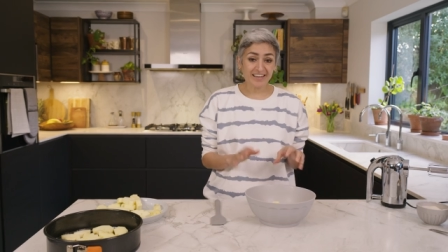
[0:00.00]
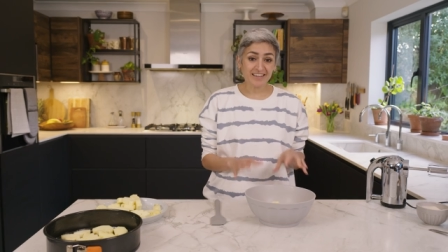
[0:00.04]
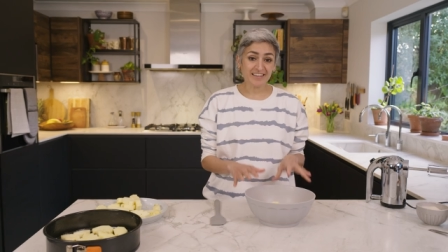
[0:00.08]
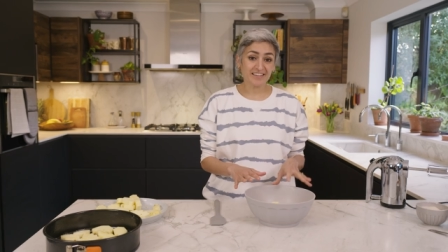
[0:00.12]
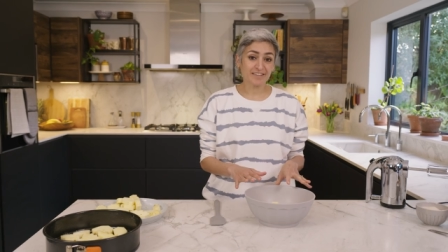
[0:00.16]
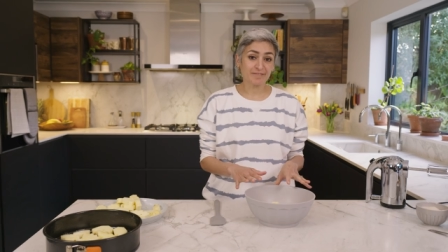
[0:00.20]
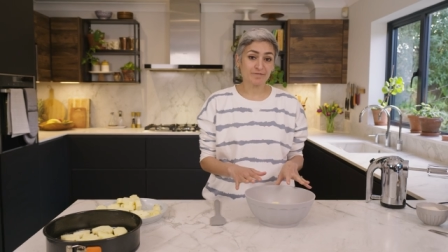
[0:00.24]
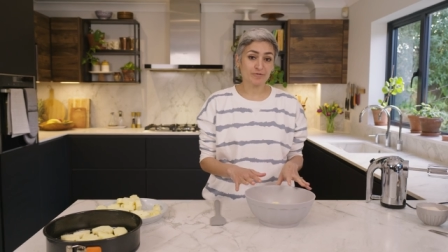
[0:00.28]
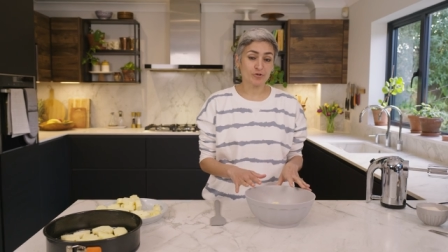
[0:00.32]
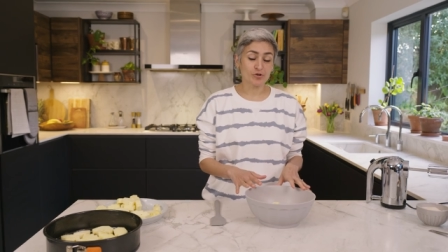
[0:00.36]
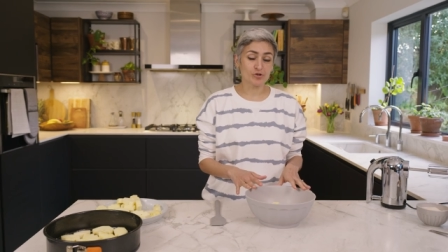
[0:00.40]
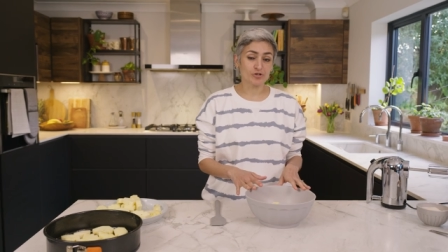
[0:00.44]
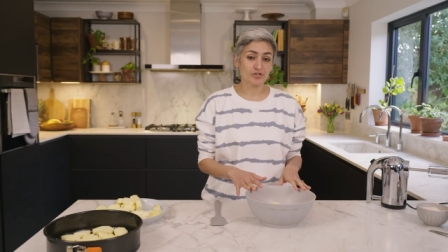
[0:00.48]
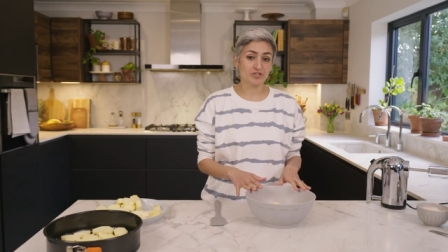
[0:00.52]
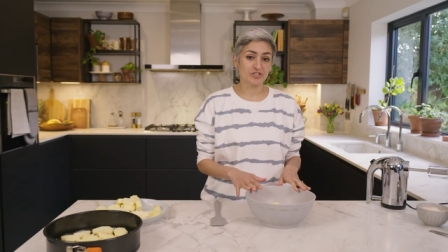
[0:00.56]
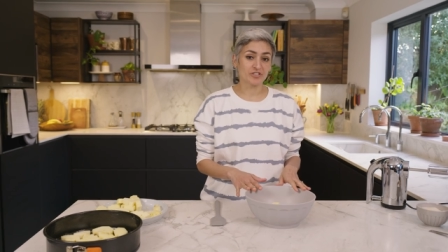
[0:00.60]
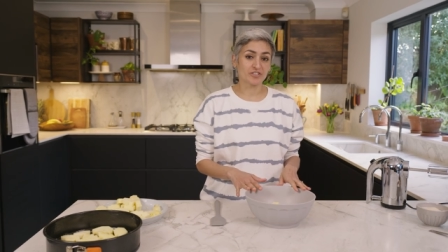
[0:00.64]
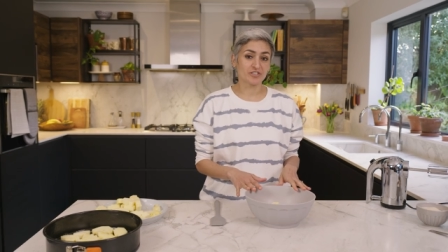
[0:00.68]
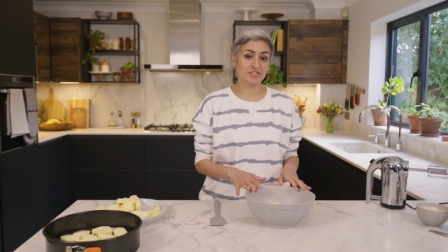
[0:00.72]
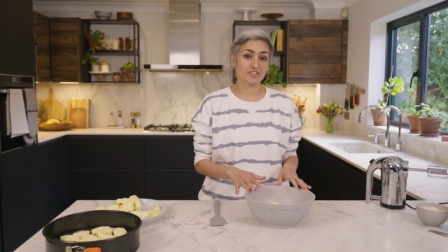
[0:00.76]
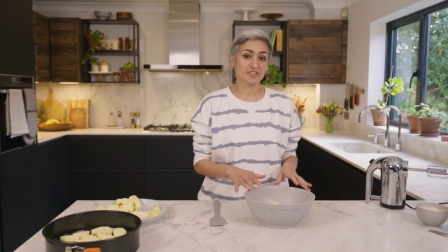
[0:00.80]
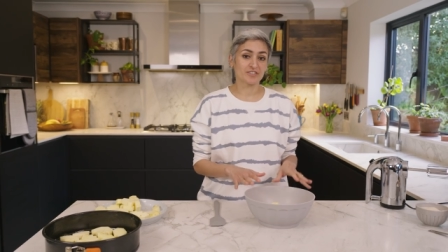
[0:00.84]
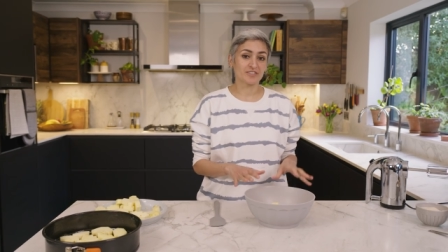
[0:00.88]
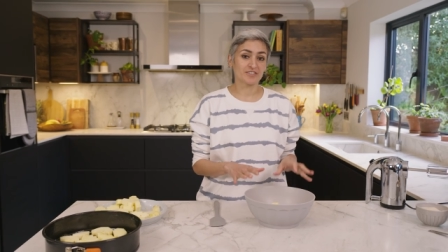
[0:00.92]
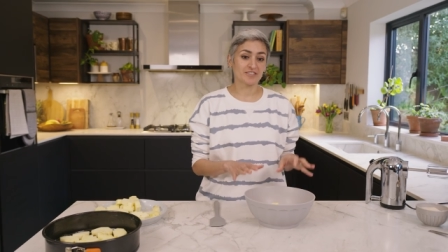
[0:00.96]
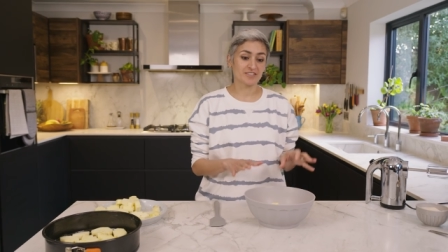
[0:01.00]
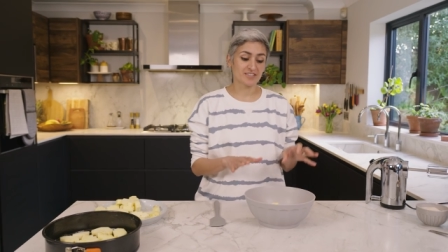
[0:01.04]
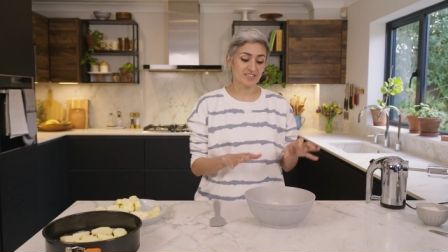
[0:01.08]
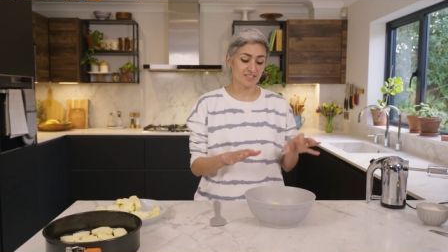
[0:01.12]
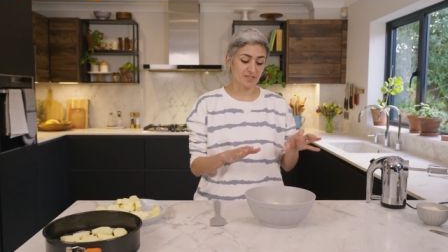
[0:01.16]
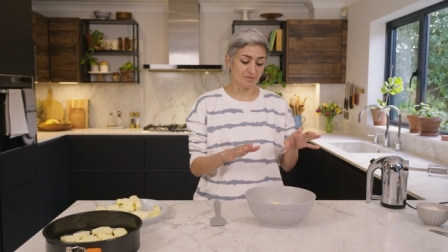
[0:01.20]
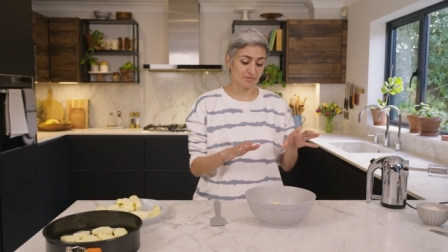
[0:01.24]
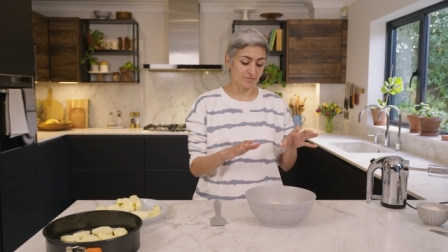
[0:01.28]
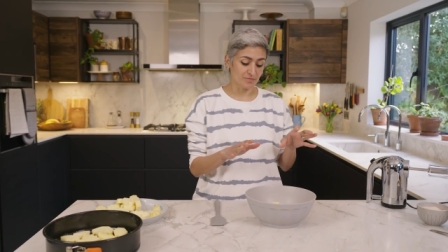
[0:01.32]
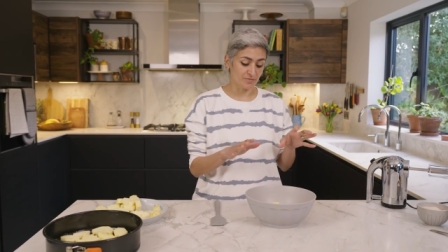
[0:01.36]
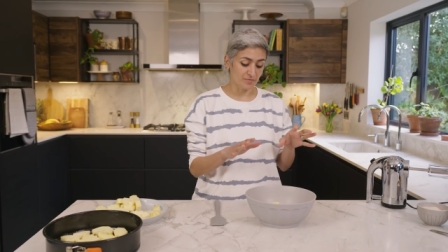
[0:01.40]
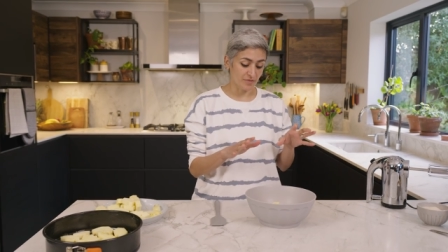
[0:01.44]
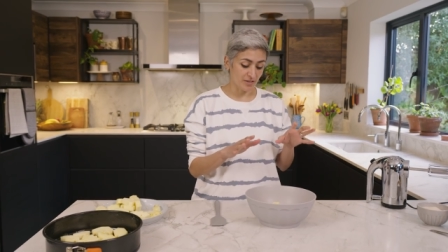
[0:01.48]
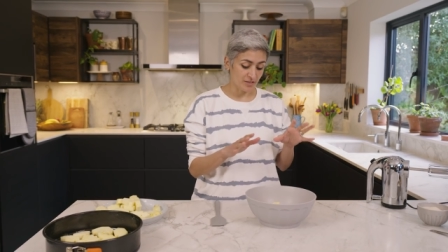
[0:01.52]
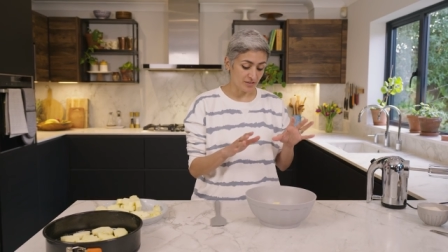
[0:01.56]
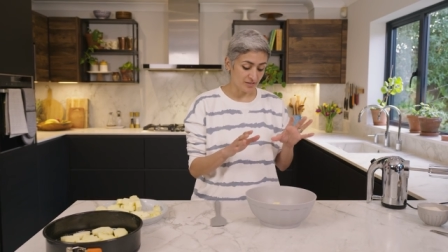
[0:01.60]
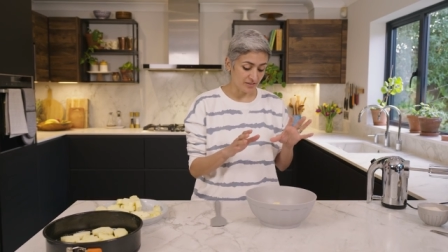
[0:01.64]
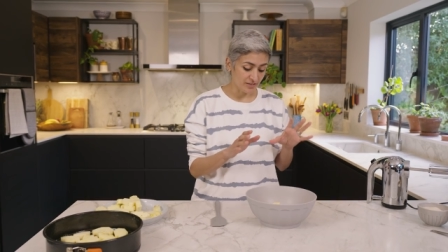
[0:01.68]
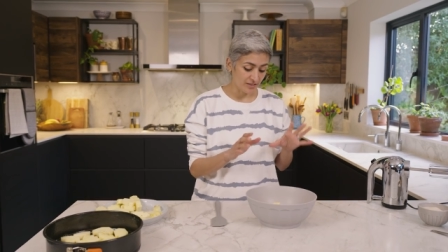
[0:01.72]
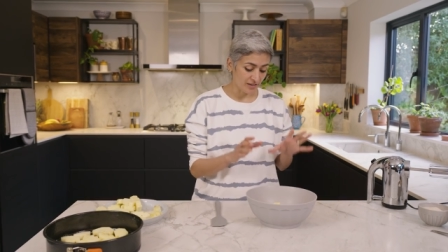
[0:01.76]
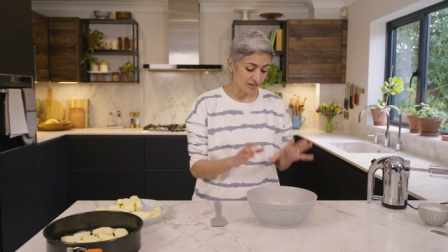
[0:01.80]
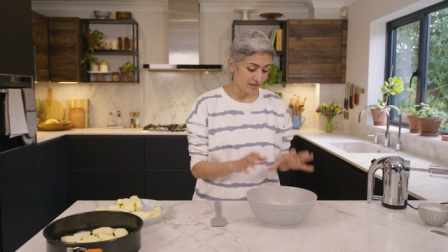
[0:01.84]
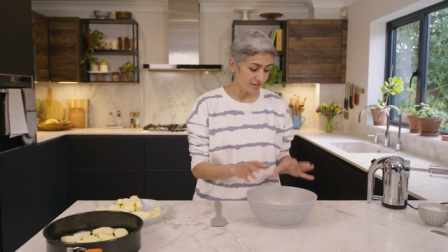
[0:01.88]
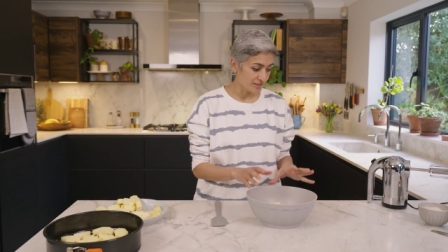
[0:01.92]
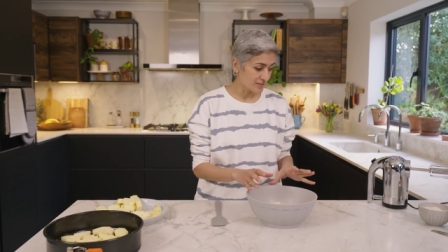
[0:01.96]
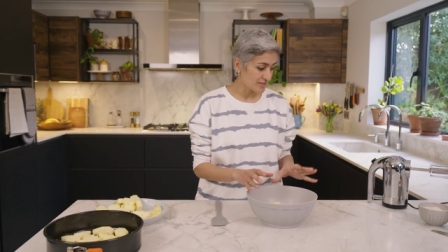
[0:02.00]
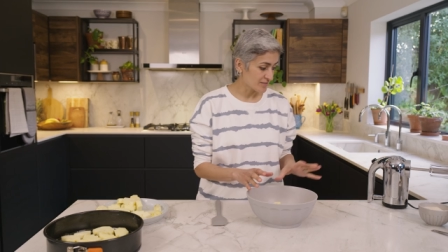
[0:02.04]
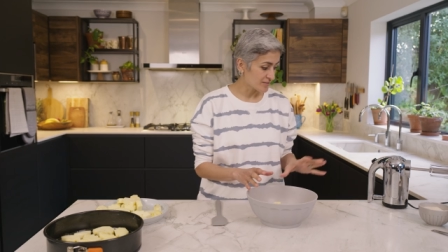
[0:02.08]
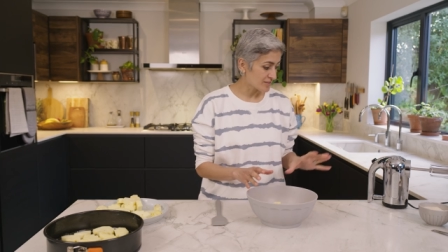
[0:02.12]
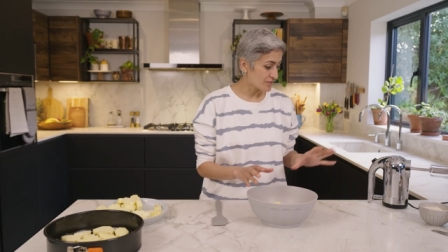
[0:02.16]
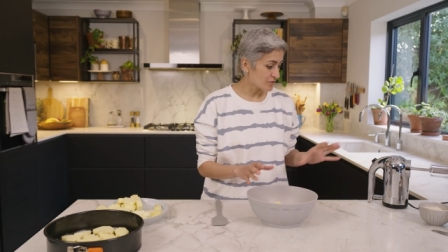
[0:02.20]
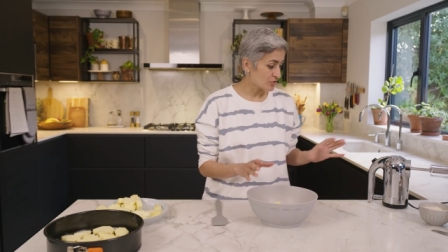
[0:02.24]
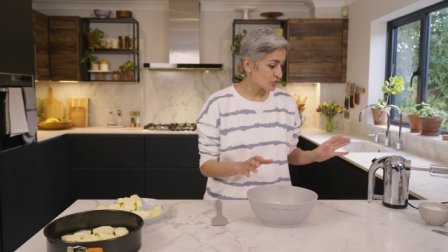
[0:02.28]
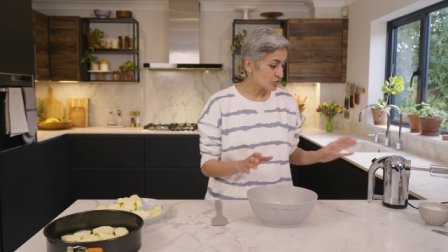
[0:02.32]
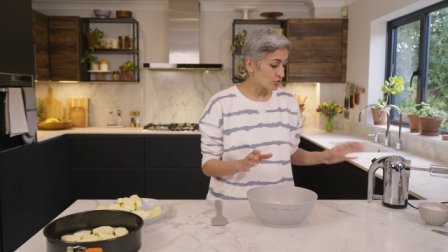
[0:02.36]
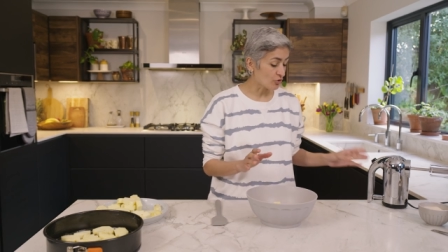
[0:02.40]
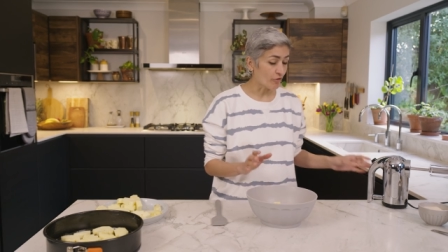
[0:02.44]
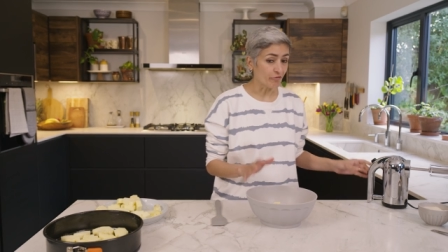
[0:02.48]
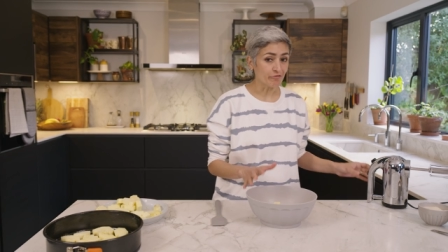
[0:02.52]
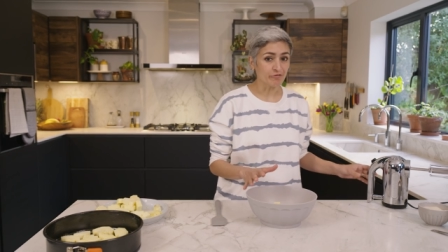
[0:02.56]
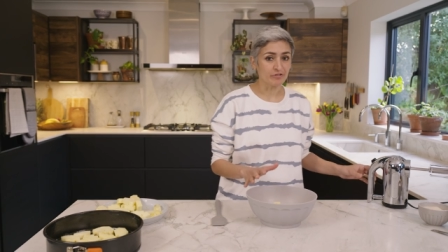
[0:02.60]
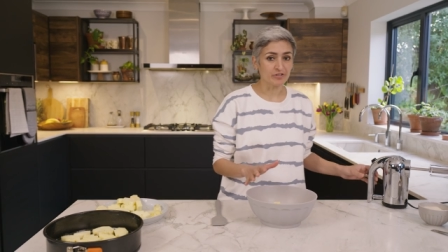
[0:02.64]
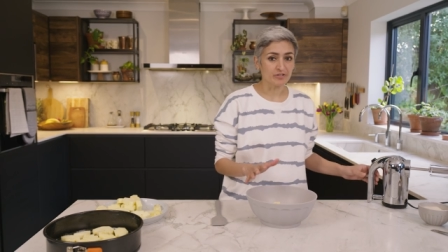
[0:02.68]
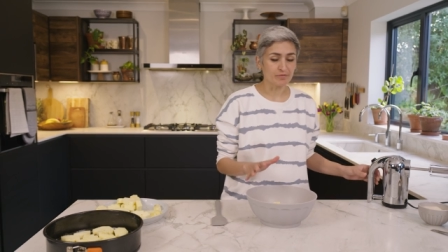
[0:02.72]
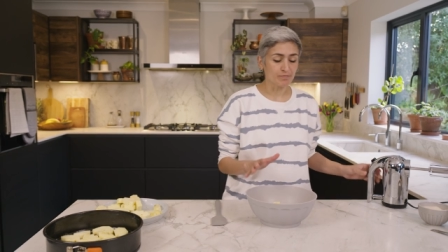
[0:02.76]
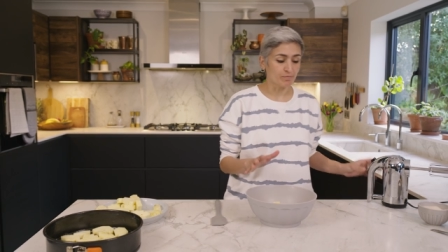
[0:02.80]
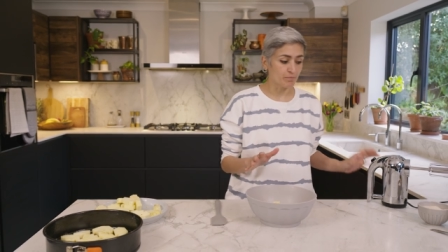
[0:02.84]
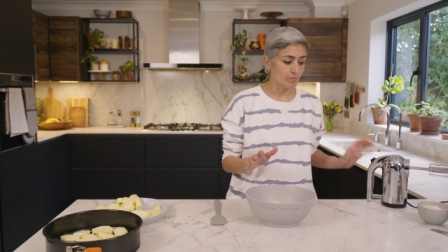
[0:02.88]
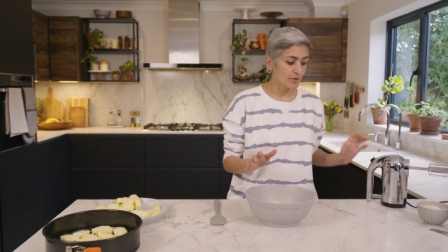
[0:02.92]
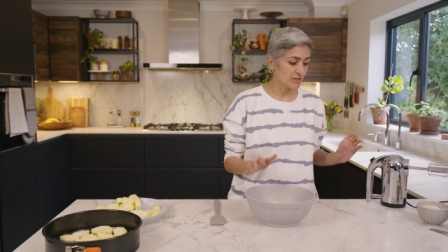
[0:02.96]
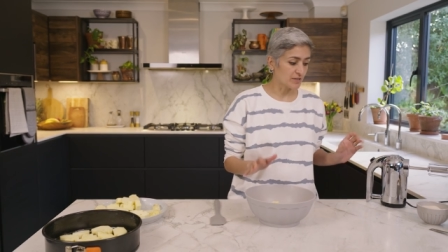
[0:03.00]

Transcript: I have got here some nice softened